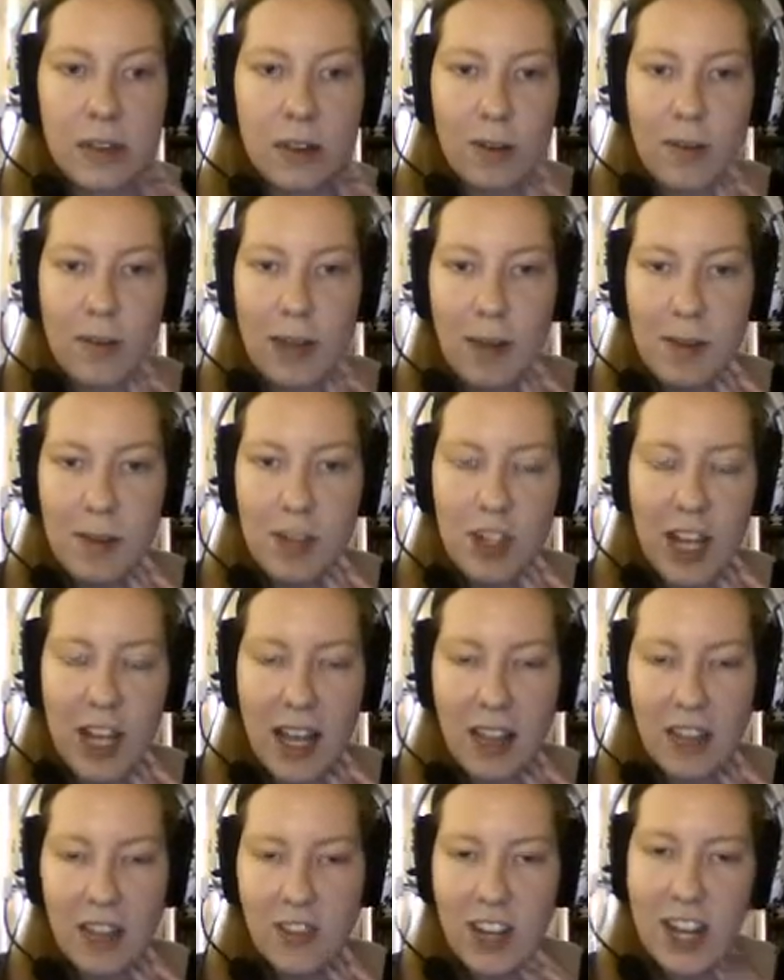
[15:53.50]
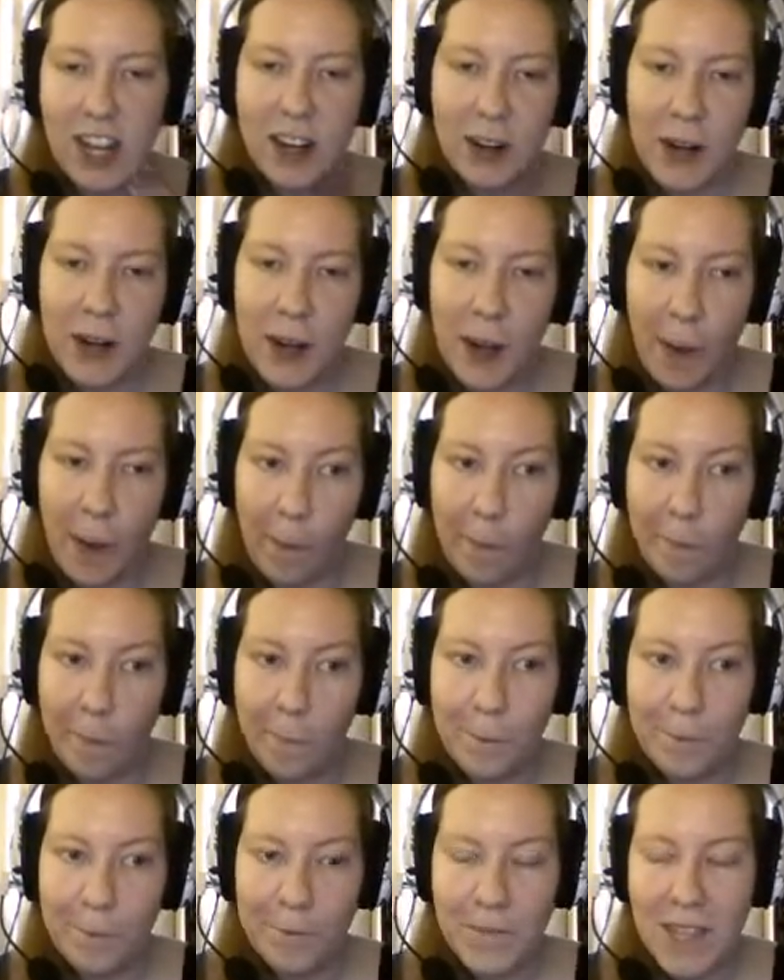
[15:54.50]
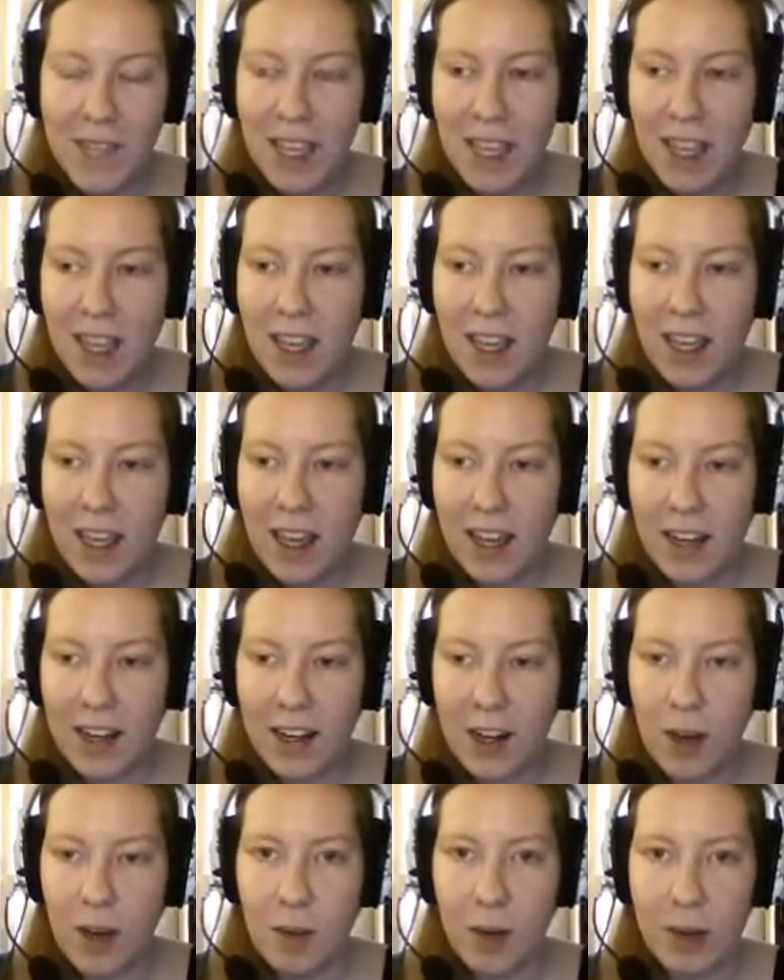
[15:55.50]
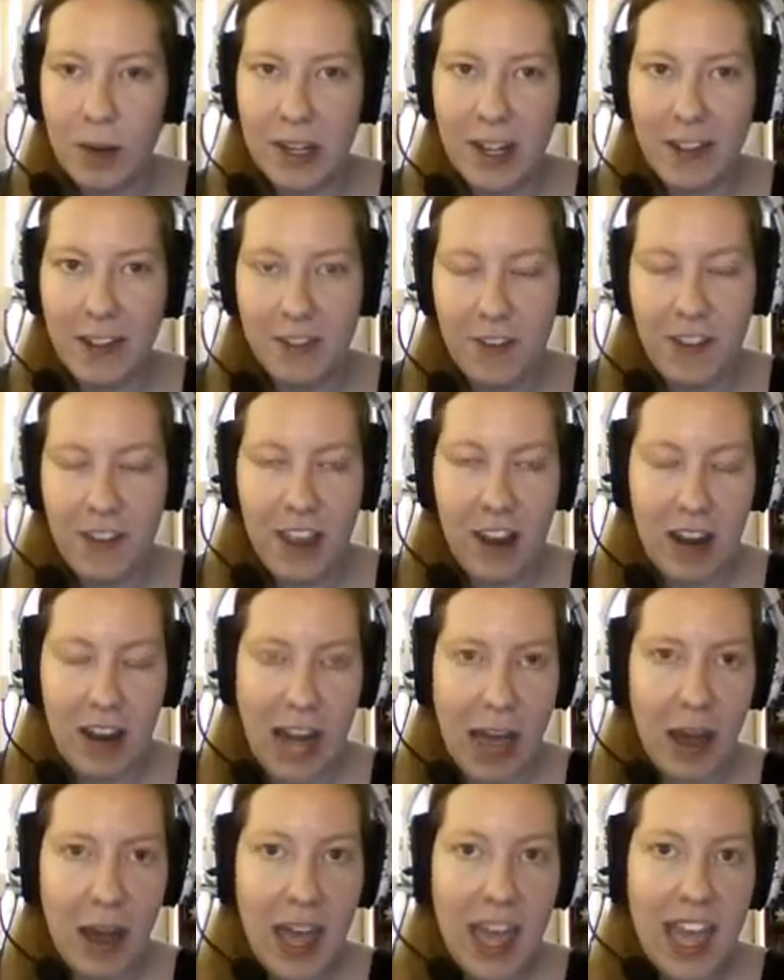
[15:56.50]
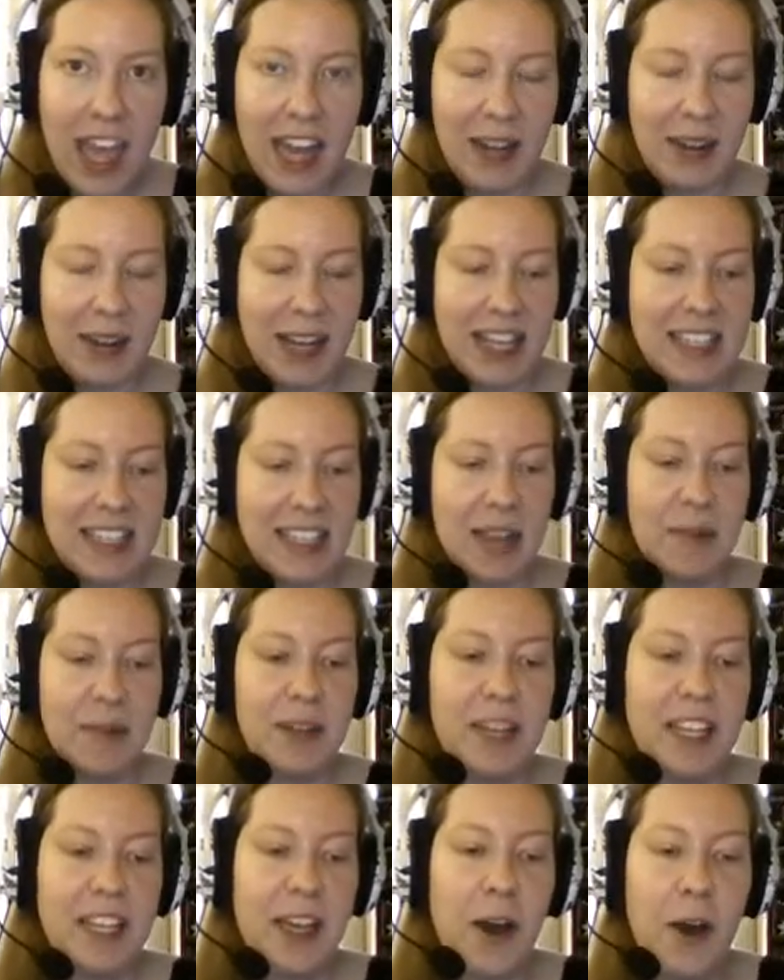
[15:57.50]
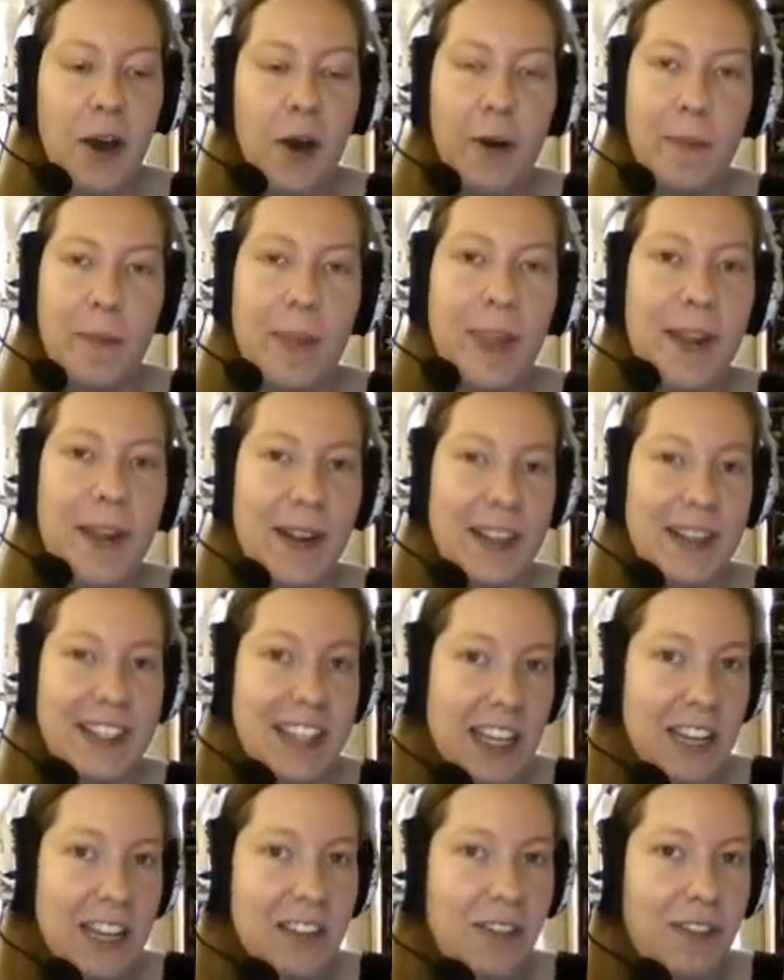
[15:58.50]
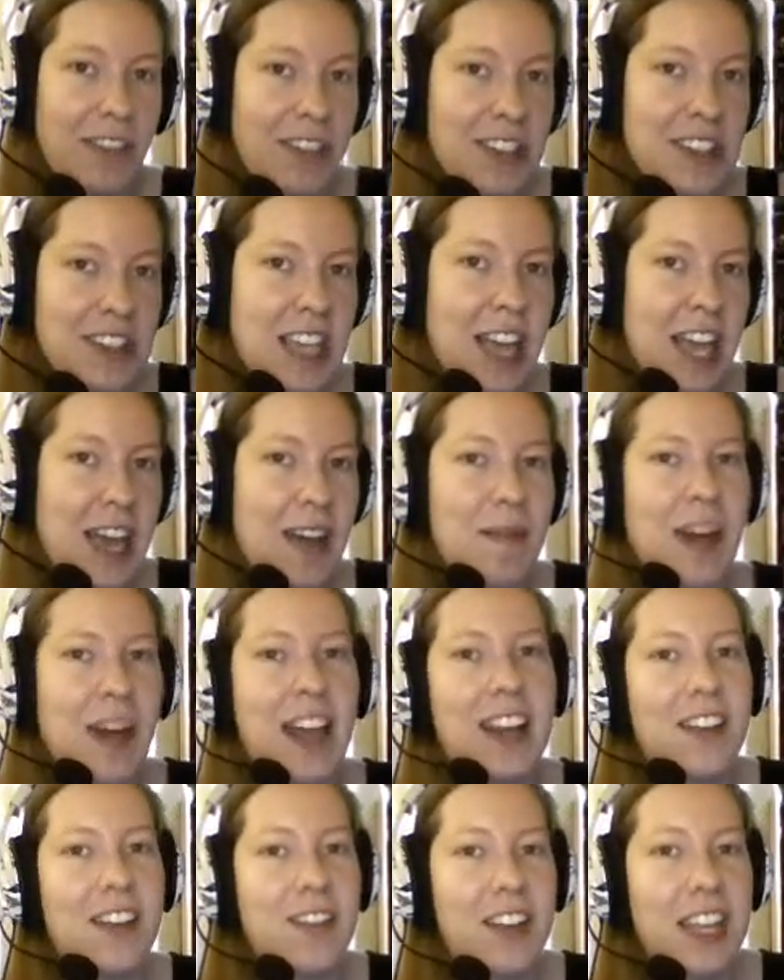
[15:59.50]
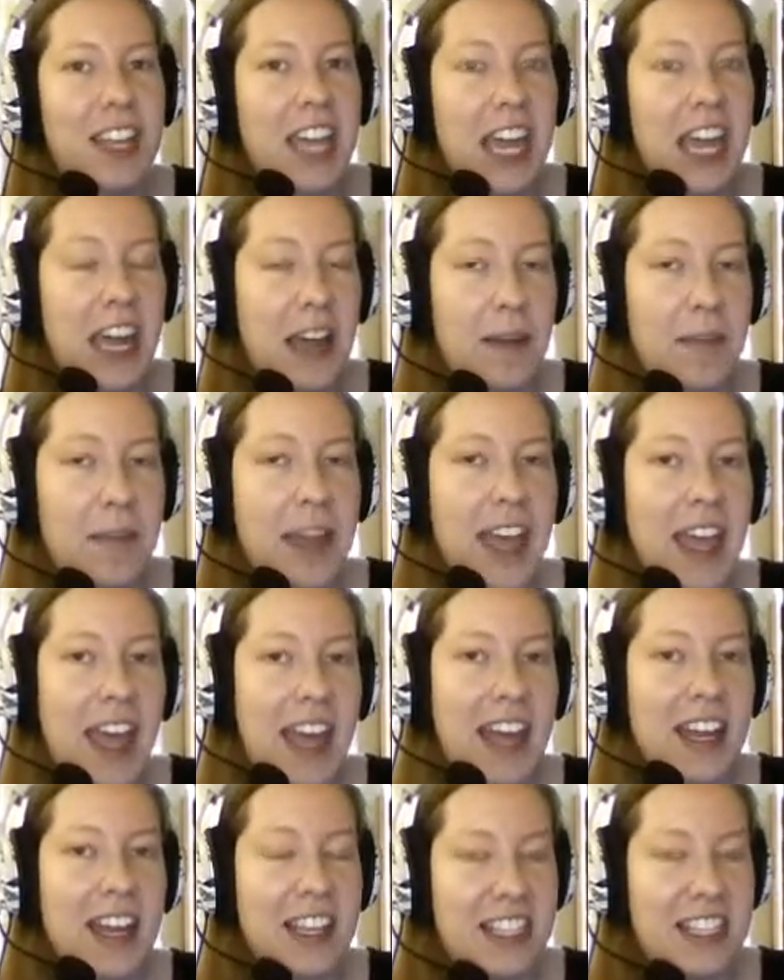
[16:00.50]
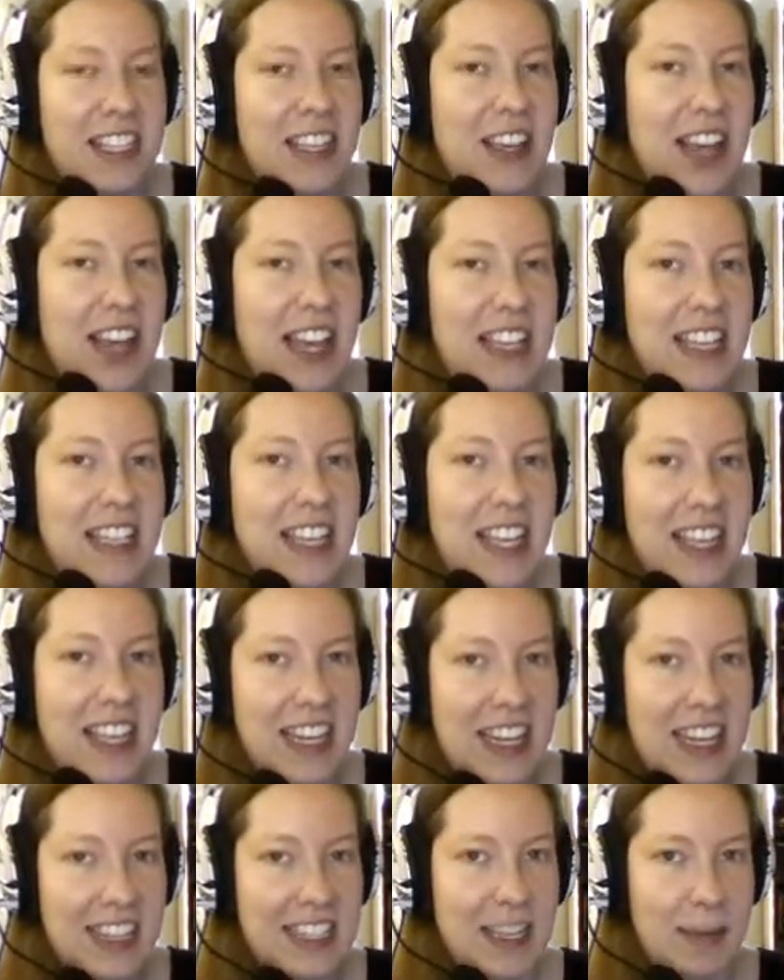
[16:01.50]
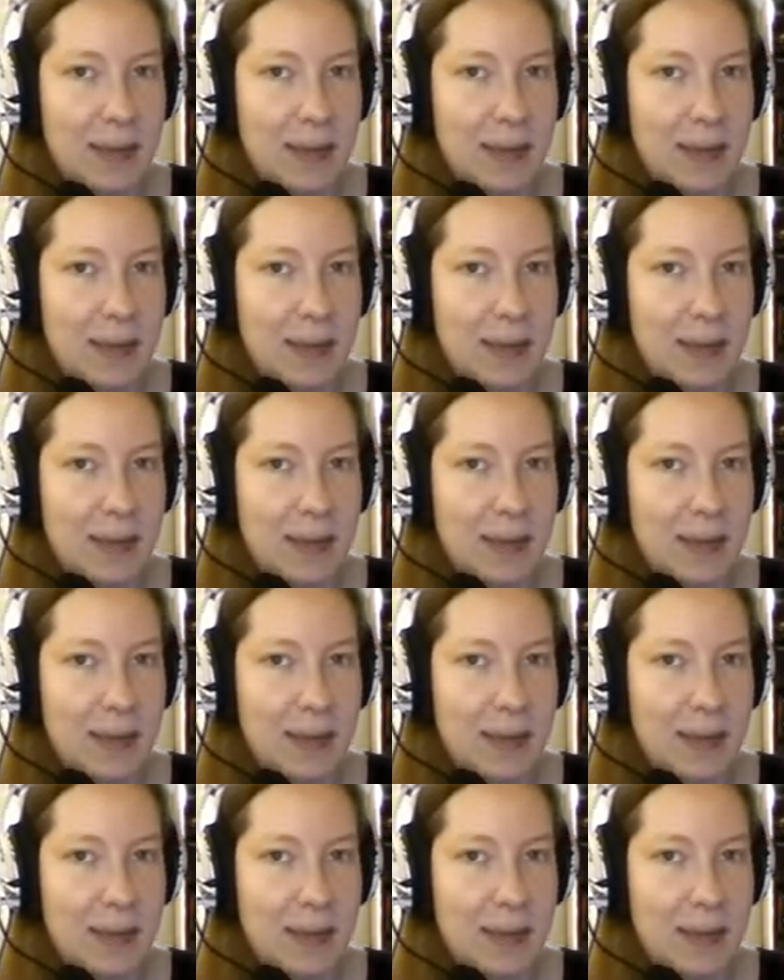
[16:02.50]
Or maybe challenge, I don't know. I don't know, but we're gonna have to figure it out. Anyway, guys, I really hope that you're excited for this game. I definitely am, and I'll see you guys in the next